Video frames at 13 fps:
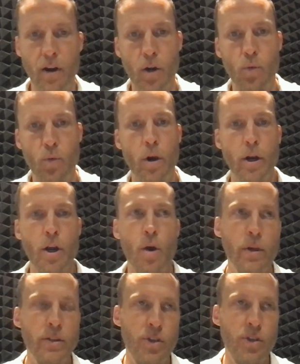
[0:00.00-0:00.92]
we're going
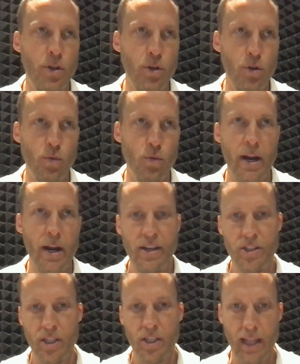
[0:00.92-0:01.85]
to run a
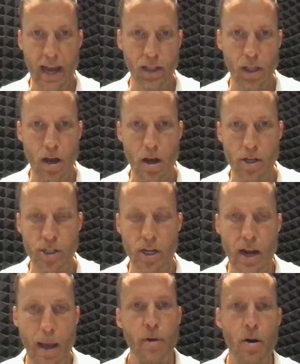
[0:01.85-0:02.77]
select launch on
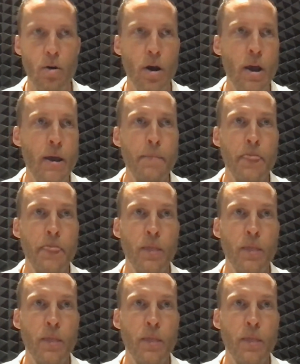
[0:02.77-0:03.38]
AppSumo.